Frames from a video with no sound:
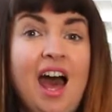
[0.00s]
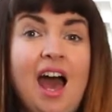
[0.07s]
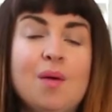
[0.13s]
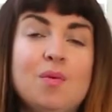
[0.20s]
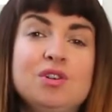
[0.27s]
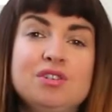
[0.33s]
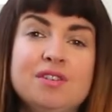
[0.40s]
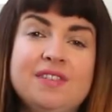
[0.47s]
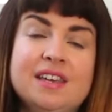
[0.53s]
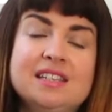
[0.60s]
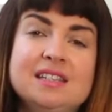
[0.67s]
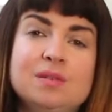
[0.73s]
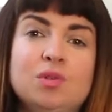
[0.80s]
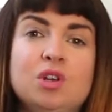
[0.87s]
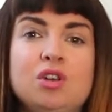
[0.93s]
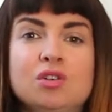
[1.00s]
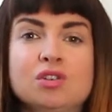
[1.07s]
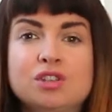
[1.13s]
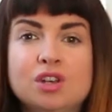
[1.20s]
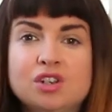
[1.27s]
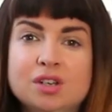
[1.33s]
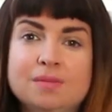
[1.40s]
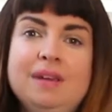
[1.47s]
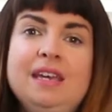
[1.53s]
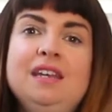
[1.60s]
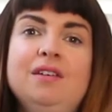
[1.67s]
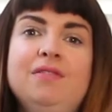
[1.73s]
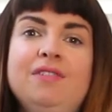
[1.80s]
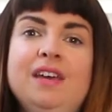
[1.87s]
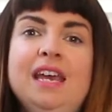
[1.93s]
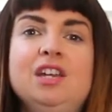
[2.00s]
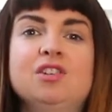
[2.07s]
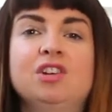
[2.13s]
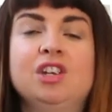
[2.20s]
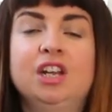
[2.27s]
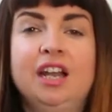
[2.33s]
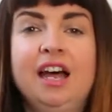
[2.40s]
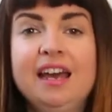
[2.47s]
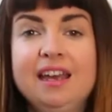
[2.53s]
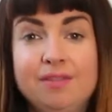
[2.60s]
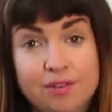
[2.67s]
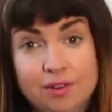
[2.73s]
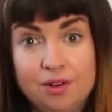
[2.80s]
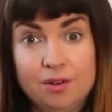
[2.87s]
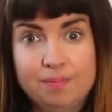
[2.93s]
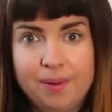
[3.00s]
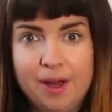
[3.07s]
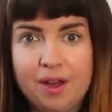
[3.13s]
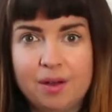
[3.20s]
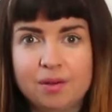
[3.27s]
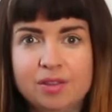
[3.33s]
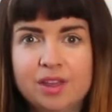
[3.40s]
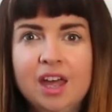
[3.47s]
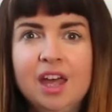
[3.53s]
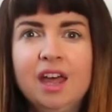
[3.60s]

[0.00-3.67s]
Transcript: I wonder if there's someone in your social media feed or in your life or both